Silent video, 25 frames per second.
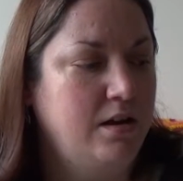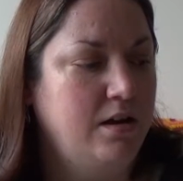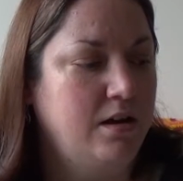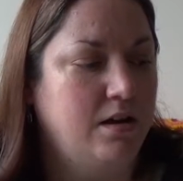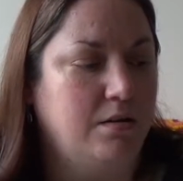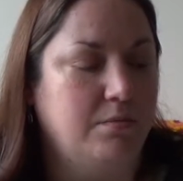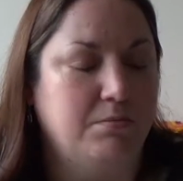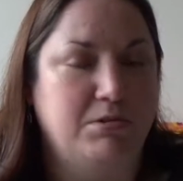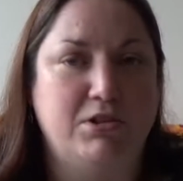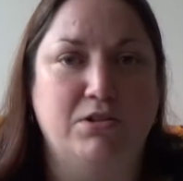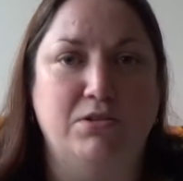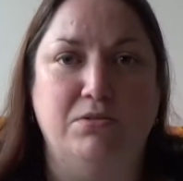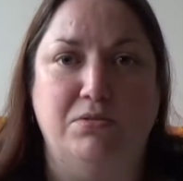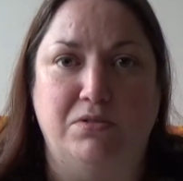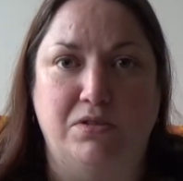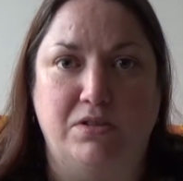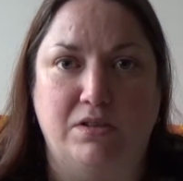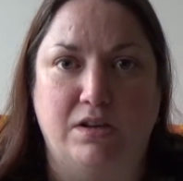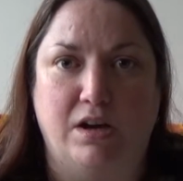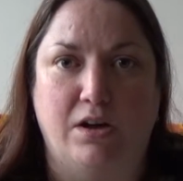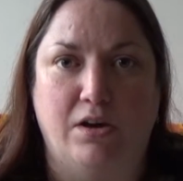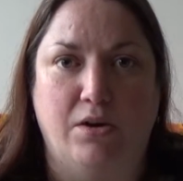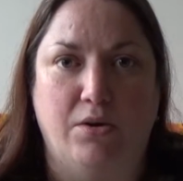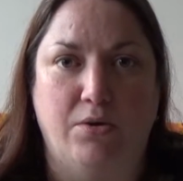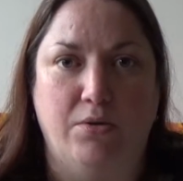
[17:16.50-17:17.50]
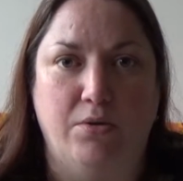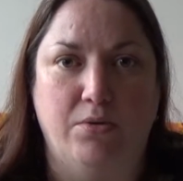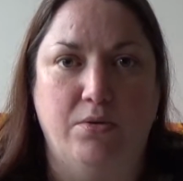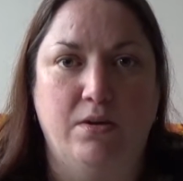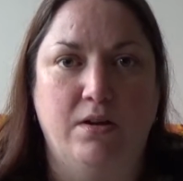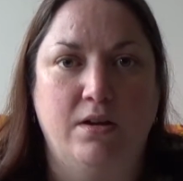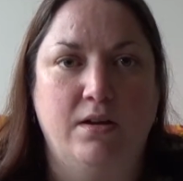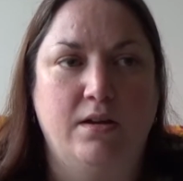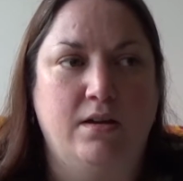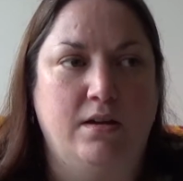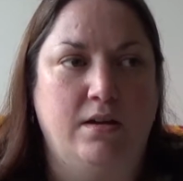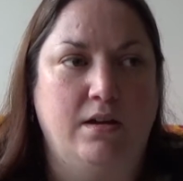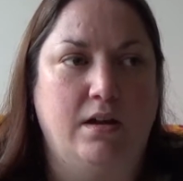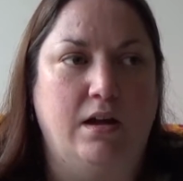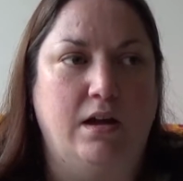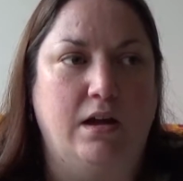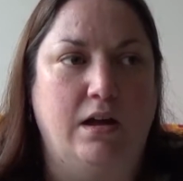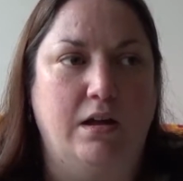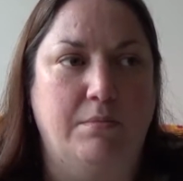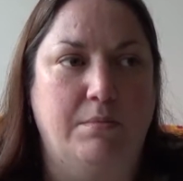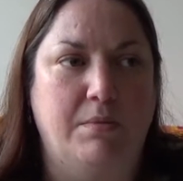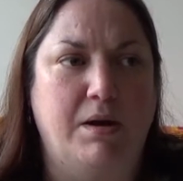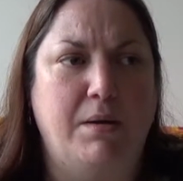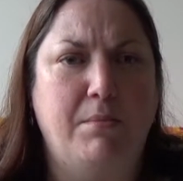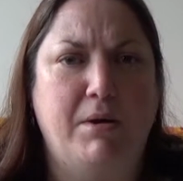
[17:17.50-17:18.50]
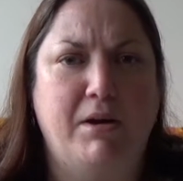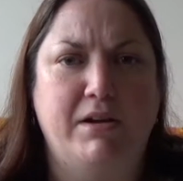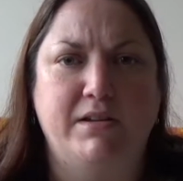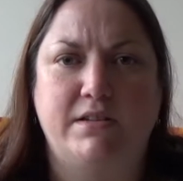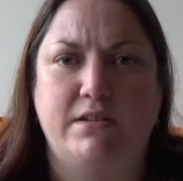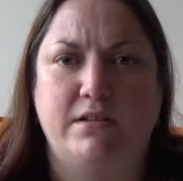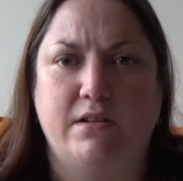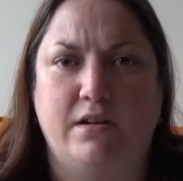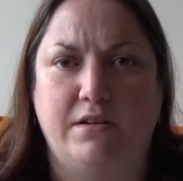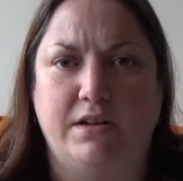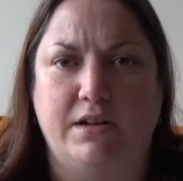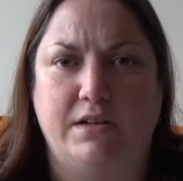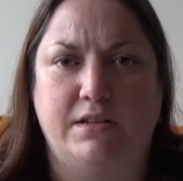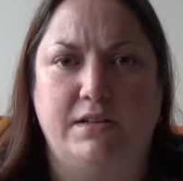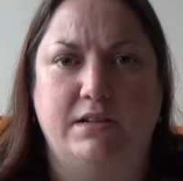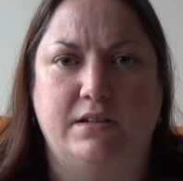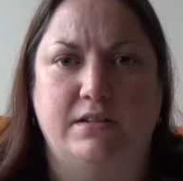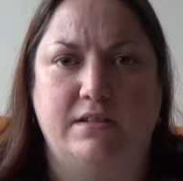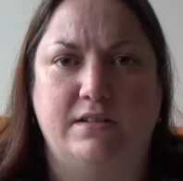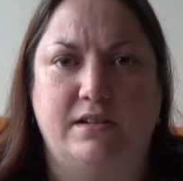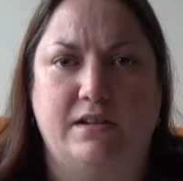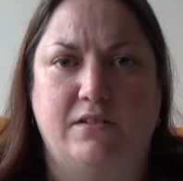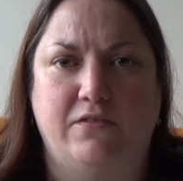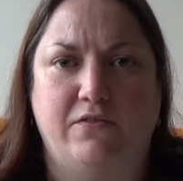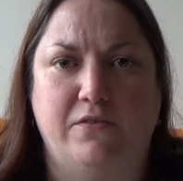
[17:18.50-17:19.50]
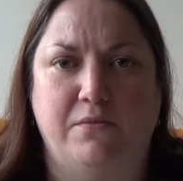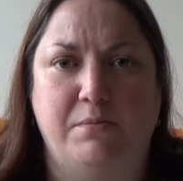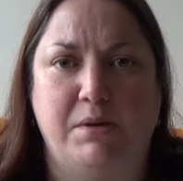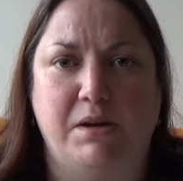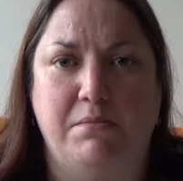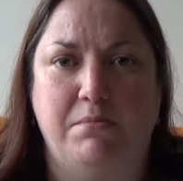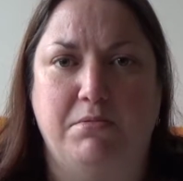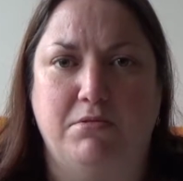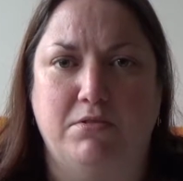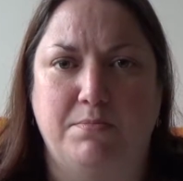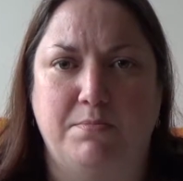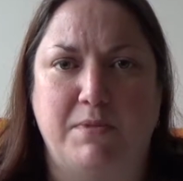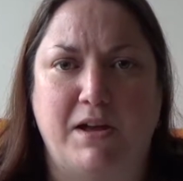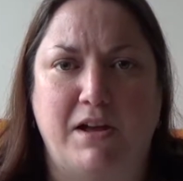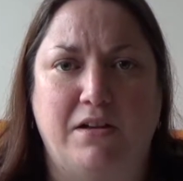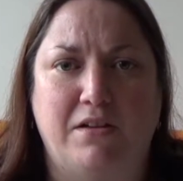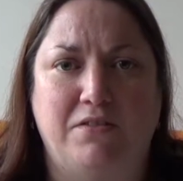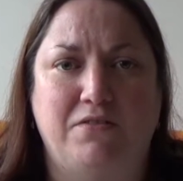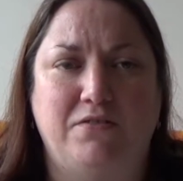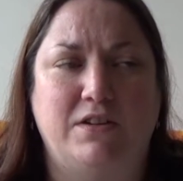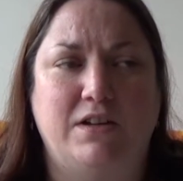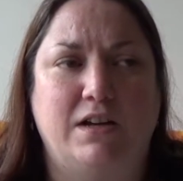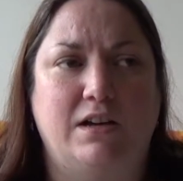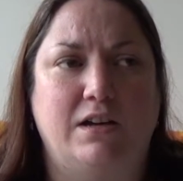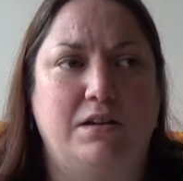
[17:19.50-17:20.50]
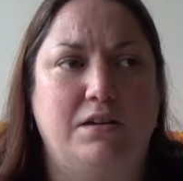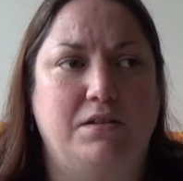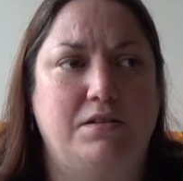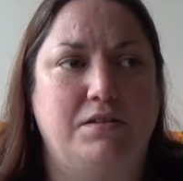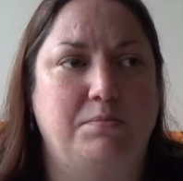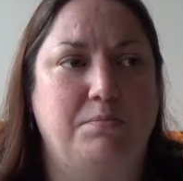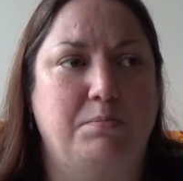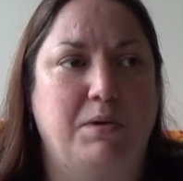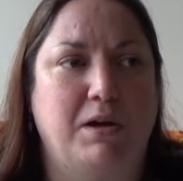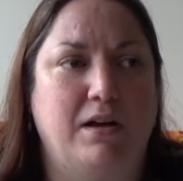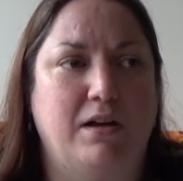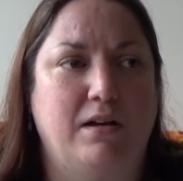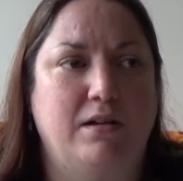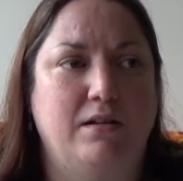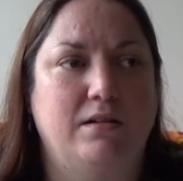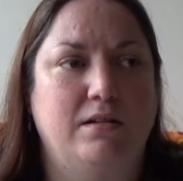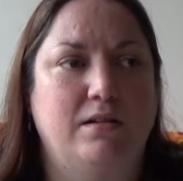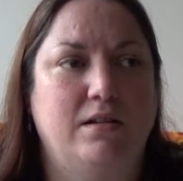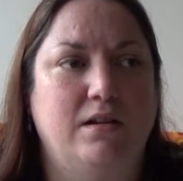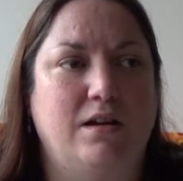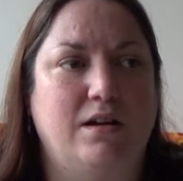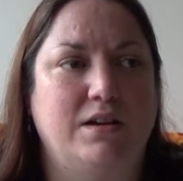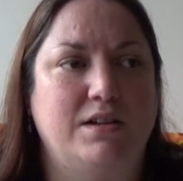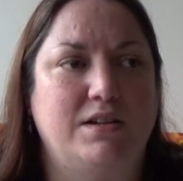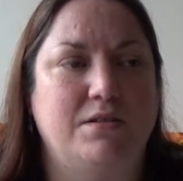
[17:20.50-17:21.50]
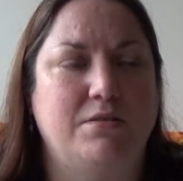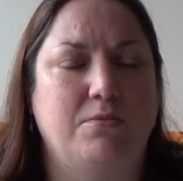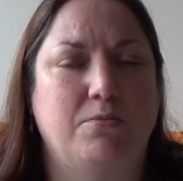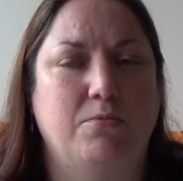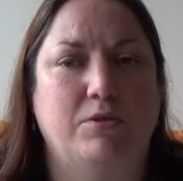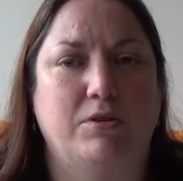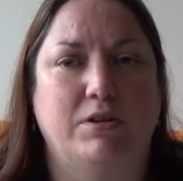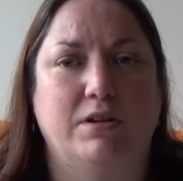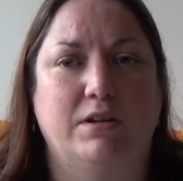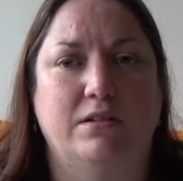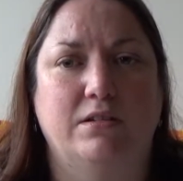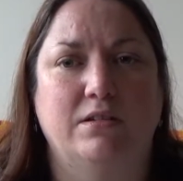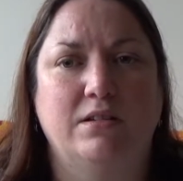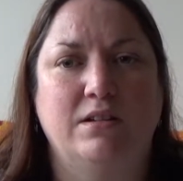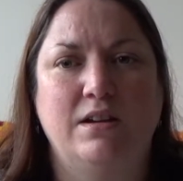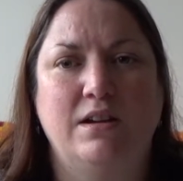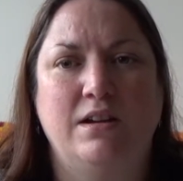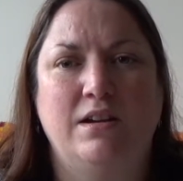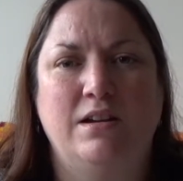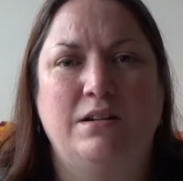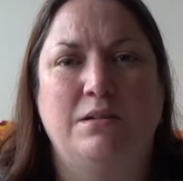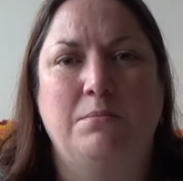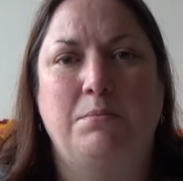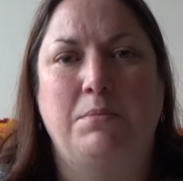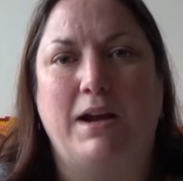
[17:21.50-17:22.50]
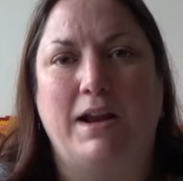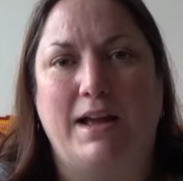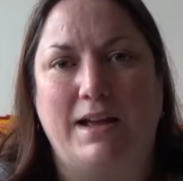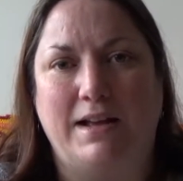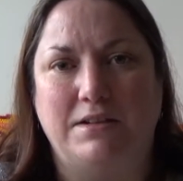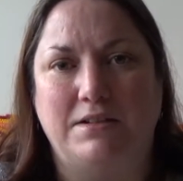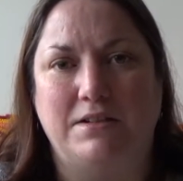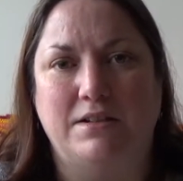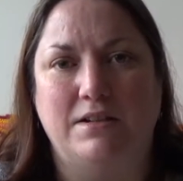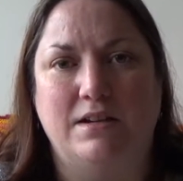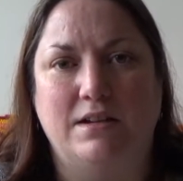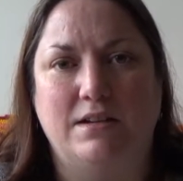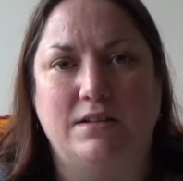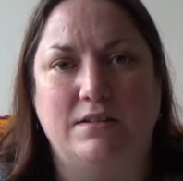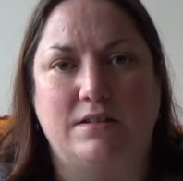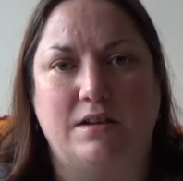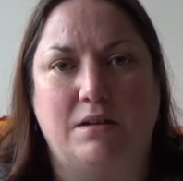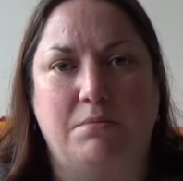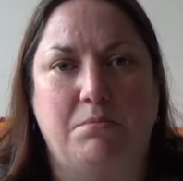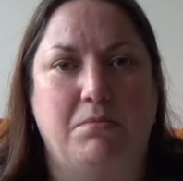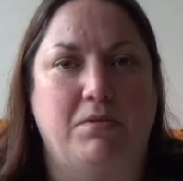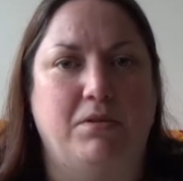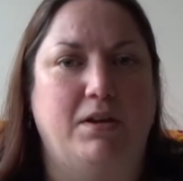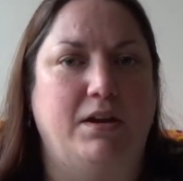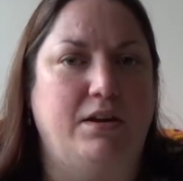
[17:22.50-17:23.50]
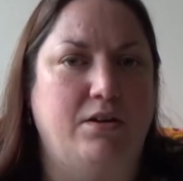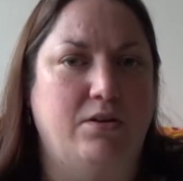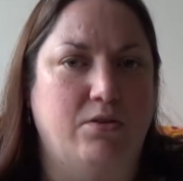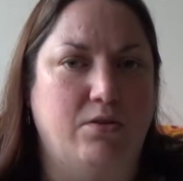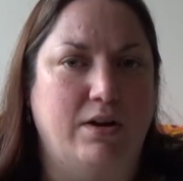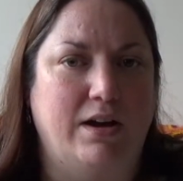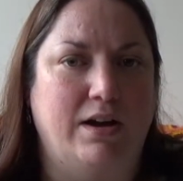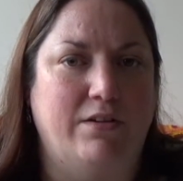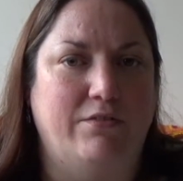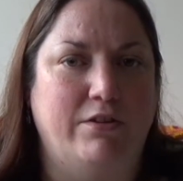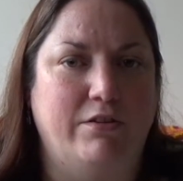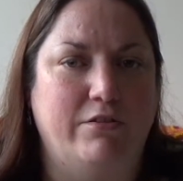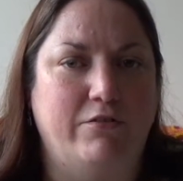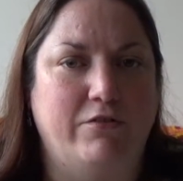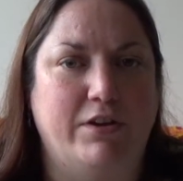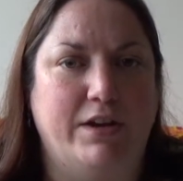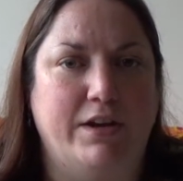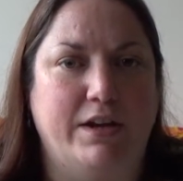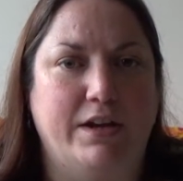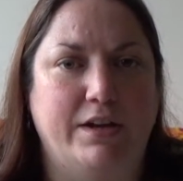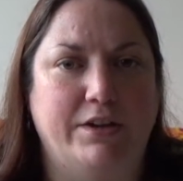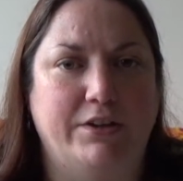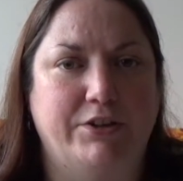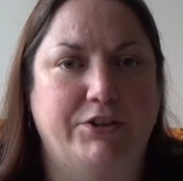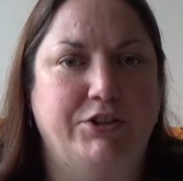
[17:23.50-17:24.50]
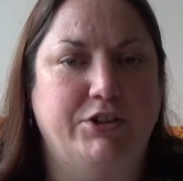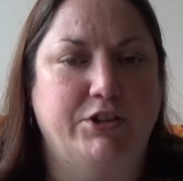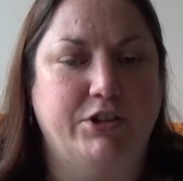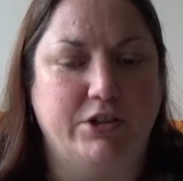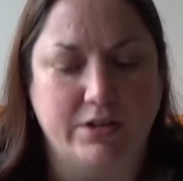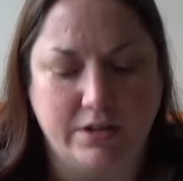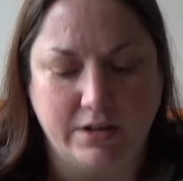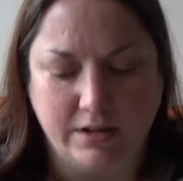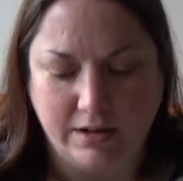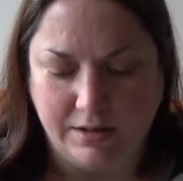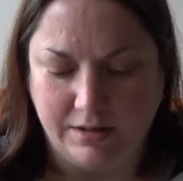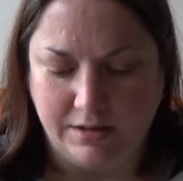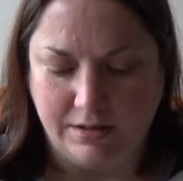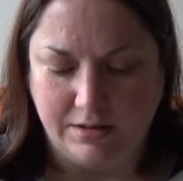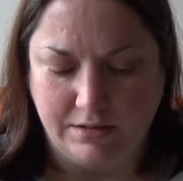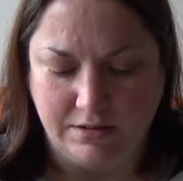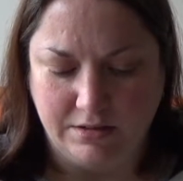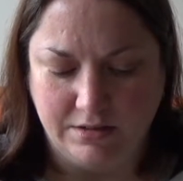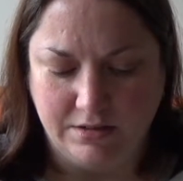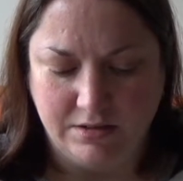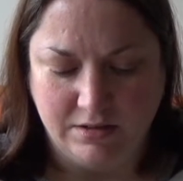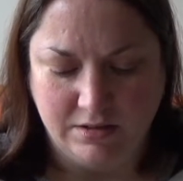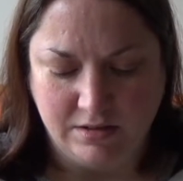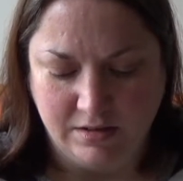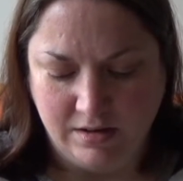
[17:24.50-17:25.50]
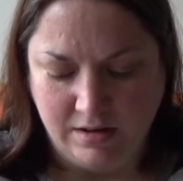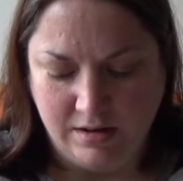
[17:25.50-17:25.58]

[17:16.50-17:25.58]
I'm too slow. I might start knitting stuff for people's birthdays, but I didn't want to plan to knit something, not have it finished, and